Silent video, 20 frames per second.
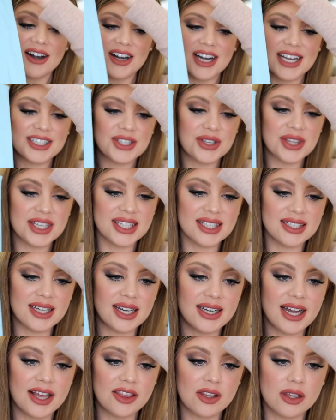All right, so this is
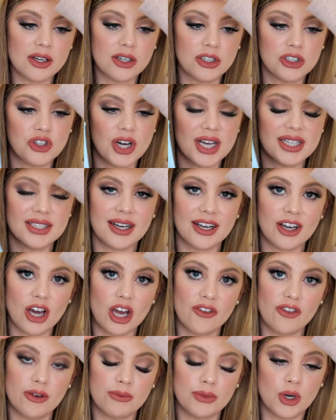another little dress that I
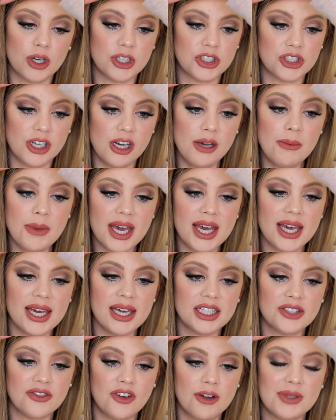got her from Nordstrom.
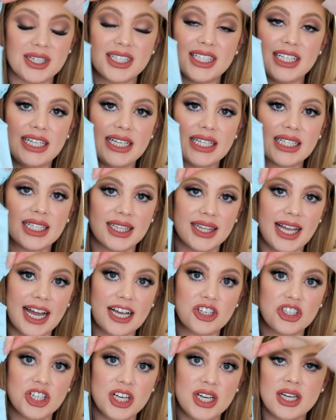It is from the Tea
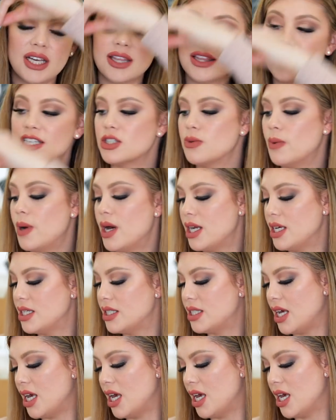Collection. This one
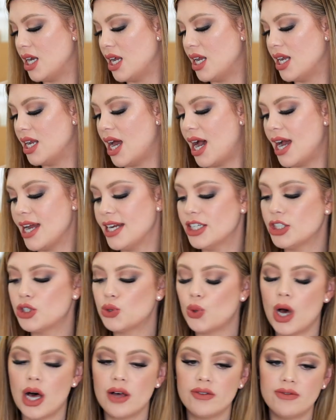is in 9 to
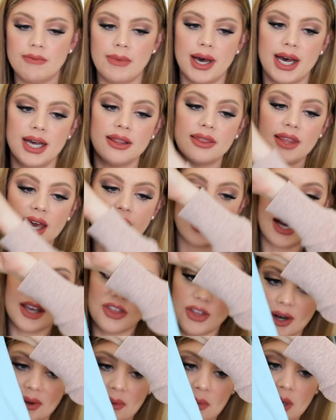12 month, and
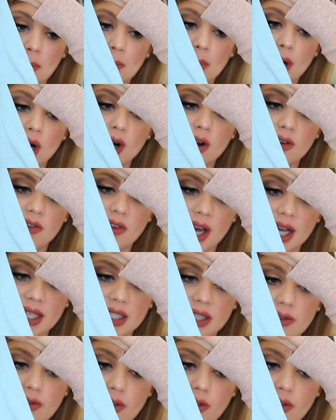I thought it would be perfect